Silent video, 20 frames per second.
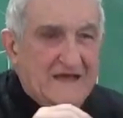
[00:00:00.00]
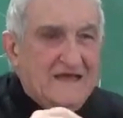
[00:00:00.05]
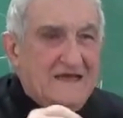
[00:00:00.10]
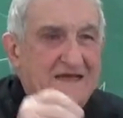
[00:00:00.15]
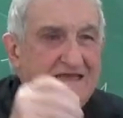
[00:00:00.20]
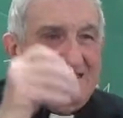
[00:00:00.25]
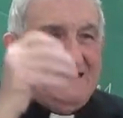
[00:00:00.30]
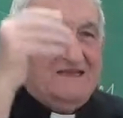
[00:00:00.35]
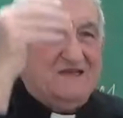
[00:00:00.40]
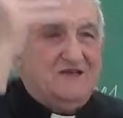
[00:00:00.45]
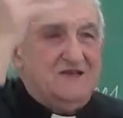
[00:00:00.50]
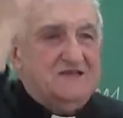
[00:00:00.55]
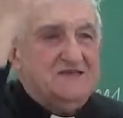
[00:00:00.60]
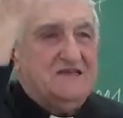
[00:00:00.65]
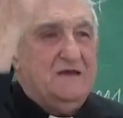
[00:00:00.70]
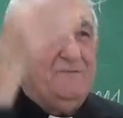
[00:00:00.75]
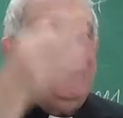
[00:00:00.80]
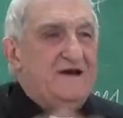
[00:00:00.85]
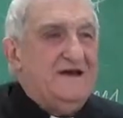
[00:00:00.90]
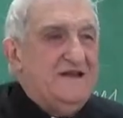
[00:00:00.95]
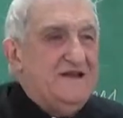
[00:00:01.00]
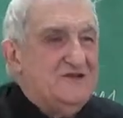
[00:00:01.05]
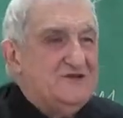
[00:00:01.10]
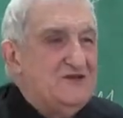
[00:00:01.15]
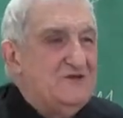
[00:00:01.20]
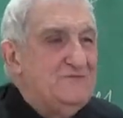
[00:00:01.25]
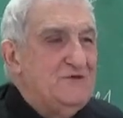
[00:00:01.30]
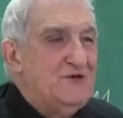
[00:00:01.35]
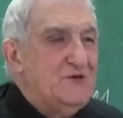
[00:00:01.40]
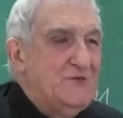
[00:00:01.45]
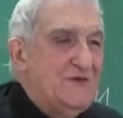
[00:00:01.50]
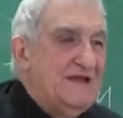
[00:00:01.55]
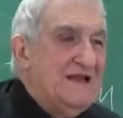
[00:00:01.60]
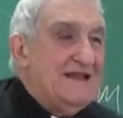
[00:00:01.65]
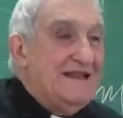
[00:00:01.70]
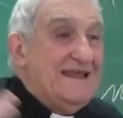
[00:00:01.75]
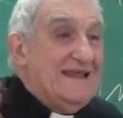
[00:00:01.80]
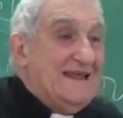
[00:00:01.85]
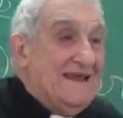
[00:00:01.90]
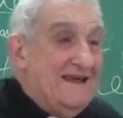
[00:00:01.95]
It is the separation between
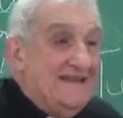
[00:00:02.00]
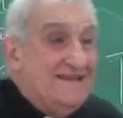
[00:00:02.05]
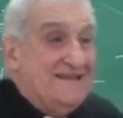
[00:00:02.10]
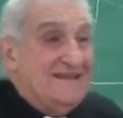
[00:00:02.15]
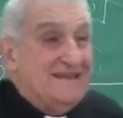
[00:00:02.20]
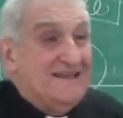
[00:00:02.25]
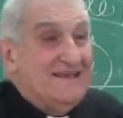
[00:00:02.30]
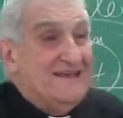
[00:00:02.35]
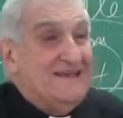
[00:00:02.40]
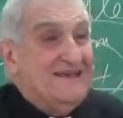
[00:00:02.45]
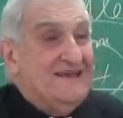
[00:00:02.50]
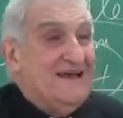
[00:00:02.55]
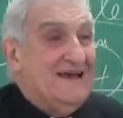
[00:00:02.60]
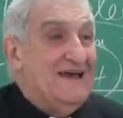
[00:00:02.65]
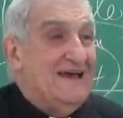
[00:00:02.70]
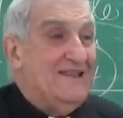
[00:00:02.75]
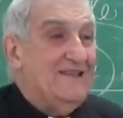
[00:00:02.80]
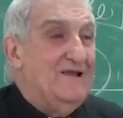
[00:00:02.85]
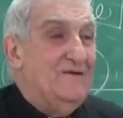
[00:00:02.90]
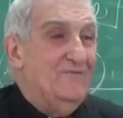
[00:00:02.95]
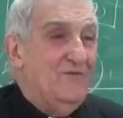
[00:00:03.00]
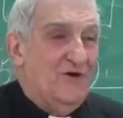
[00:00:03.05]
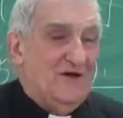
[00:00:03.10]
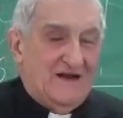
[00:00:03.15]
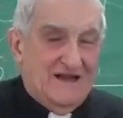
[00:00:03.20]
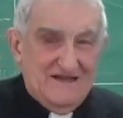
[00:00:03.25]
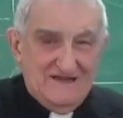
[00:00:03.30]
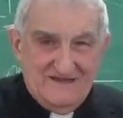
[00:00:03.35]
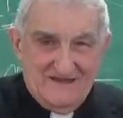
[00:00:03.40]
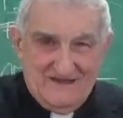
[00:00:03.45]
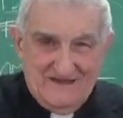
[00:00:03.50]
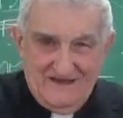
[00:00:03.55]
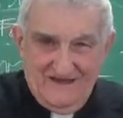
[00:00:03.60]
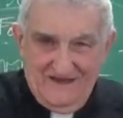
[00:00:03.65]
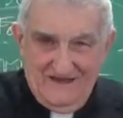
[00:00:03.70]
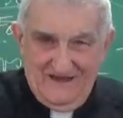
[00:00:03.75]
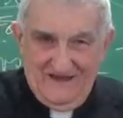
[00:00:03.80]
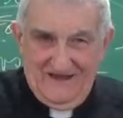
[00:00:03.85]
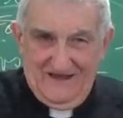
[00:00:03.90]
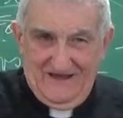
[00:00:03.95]
legality and morality.
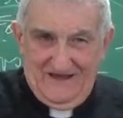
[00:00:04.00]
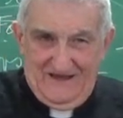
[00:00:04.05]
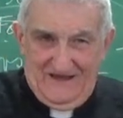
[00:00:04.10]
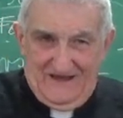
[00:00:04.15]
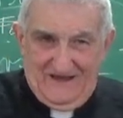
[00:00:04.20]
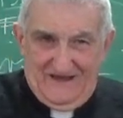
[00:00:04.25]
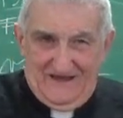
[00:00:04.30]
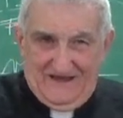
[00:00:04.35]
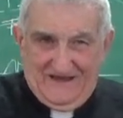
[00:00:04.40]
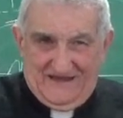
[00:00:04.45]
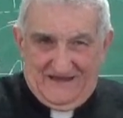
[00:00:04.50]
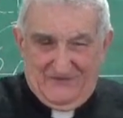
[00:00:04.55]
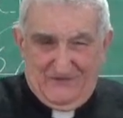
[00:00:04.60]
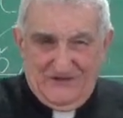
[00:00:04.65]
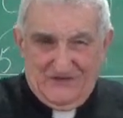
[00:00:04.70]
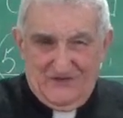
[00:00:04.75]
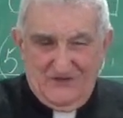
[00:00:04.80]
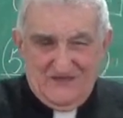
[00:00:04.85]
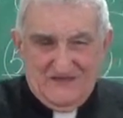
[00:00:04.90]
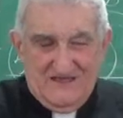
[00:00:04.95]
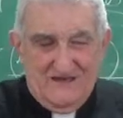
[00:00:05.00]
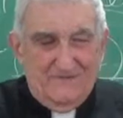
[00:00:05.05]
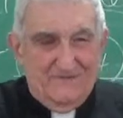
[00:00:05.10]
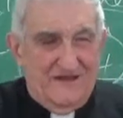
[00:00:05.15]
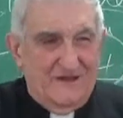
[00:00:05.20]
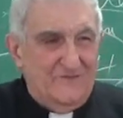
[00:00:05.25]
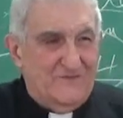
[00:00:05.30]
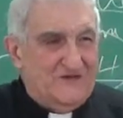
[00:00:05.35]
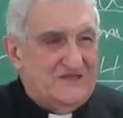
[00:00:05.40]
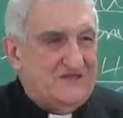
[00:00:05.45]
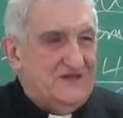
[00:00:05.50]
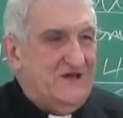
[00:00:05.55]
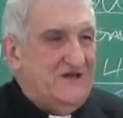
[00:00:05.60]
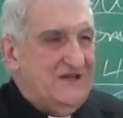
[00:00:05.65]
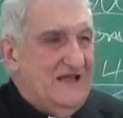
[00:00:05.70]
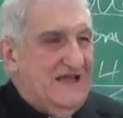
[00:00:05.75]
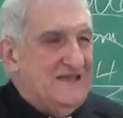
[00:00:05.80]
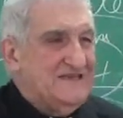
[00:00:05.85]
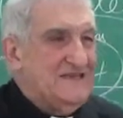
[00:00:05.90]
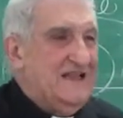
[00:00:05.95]
It was the same thing we saw
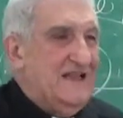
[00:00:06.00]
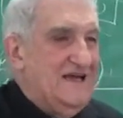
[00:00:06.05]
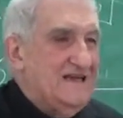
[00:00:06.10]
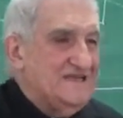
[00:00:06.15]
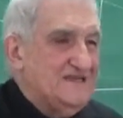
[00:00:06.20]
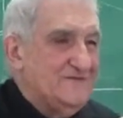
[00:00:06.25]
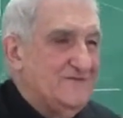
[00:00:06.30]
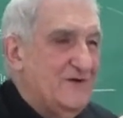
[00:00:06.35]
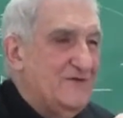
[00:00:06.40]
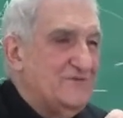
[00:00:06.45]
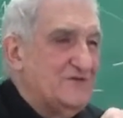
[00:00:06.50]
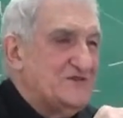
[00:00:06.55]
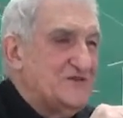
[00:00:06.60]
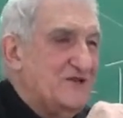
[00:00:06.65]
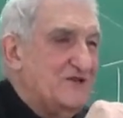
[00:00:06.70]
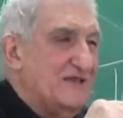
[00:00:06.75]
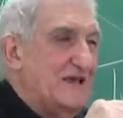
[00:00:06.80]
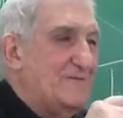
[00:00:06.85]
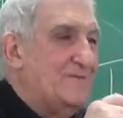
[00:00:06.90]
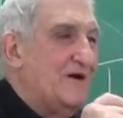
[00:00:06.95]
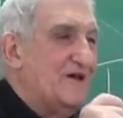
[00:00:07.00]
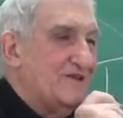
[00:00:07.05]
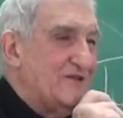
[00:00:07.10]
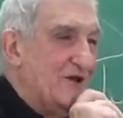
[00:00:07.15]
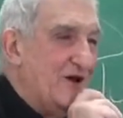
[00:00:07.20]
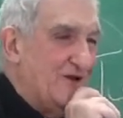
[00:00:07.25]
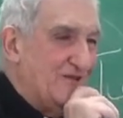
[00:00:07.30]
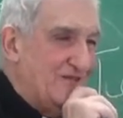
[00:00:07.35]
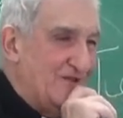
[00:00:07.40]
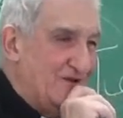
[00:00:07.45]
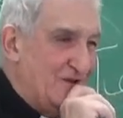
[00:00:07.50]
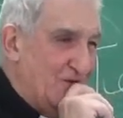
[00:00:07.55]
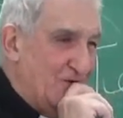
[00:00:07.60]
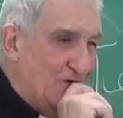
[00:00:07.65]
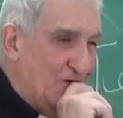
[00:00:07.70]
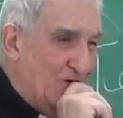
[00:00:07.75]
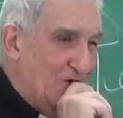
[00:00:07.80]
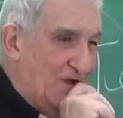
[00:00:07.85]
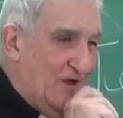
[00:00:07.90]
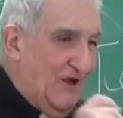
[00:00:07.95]
last class when we studied about God. You know,
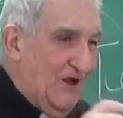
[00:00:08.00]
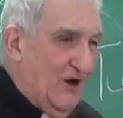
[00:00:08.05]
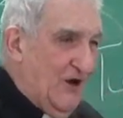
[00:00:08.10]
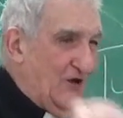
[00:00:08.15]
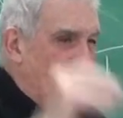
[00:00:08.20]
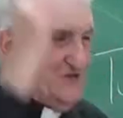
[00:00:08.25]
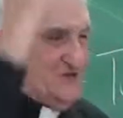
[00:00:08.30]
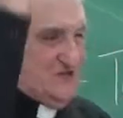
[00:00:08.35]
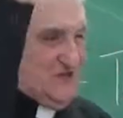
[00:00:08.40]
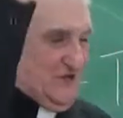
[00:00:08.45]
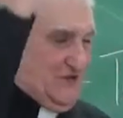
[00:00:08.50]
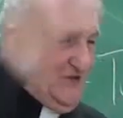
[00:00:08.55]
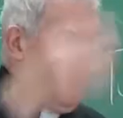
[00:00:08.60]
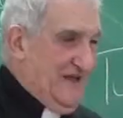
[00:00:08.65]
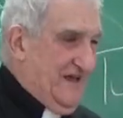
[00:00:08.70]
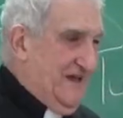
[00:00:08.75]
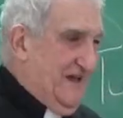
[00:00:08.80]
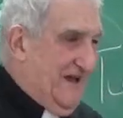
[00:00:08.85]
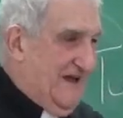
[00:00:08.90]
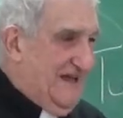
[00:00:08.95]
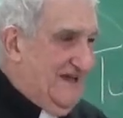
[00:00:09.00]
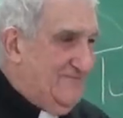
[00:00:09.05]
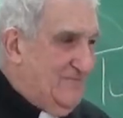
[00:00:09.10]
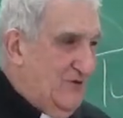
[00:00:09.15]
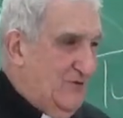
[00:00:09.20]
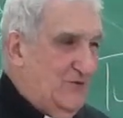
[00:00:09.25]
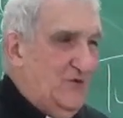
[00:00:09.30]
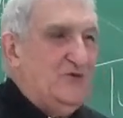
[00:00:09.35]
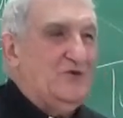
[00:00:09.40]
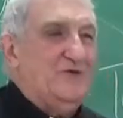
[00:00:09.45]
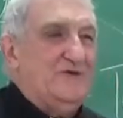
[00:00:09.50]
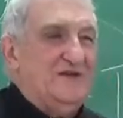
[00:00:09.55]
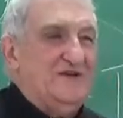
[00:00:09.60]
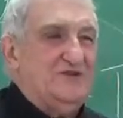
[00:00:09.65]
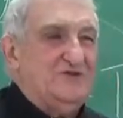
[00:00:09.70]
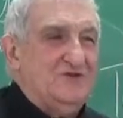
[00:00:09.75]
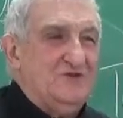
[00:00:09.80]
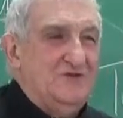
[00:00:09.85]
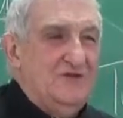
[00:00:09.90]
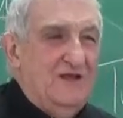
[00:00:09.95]
on Sunday I am a good
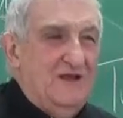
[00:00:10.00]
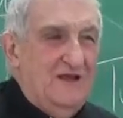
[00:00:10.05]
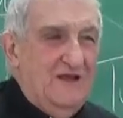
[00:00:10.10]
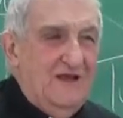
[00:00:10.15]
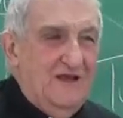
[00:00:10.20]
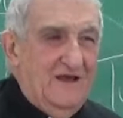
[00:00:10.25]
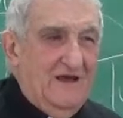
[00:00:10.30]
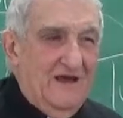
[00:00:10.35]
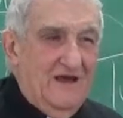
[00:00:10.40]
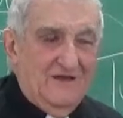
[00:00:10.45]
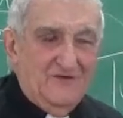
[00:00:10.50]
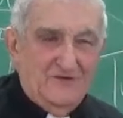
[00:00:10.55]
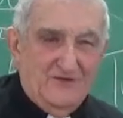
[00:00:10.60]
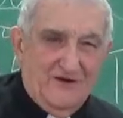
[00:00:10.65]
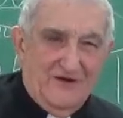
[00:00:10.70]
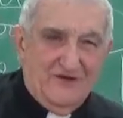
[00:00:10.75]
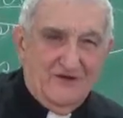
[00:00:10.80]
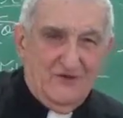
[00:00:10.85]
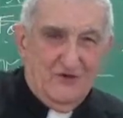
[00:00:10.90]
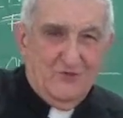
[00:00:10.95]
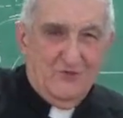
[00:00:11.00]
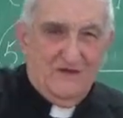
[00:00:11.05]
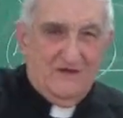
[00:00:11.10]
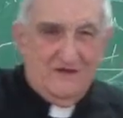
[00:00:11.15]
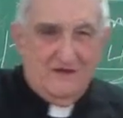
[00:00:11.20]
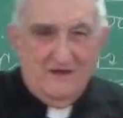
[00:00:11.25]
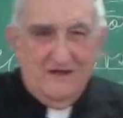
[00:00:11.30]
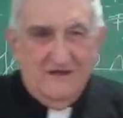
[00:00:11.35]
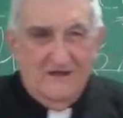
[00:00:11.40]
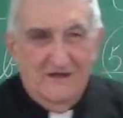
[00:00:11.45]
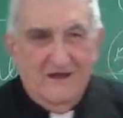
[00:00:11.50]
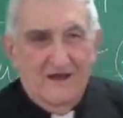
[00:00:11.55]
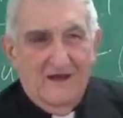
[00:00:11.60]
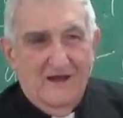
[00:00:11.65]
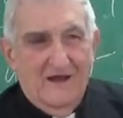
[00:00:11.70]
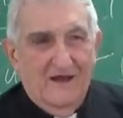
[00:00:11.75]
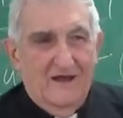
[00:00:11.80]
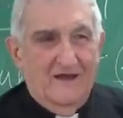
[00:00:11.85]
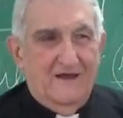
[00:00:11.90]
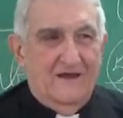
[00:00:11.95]
Christian, and during the week
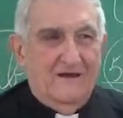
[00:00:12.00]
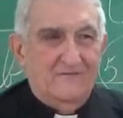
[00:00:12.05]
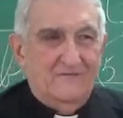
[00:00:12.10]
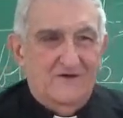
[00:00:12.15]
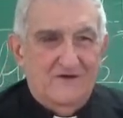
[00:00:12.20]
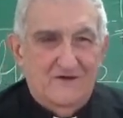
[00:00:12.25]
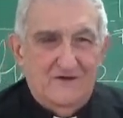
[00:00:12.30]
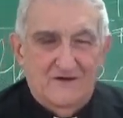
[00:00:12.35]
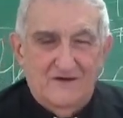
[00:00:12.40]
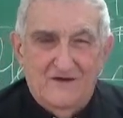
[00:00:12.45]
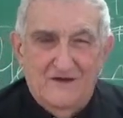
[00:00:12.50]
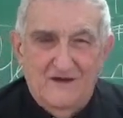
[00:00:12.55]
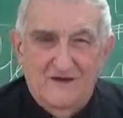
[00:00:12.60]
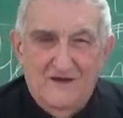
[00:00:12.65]
I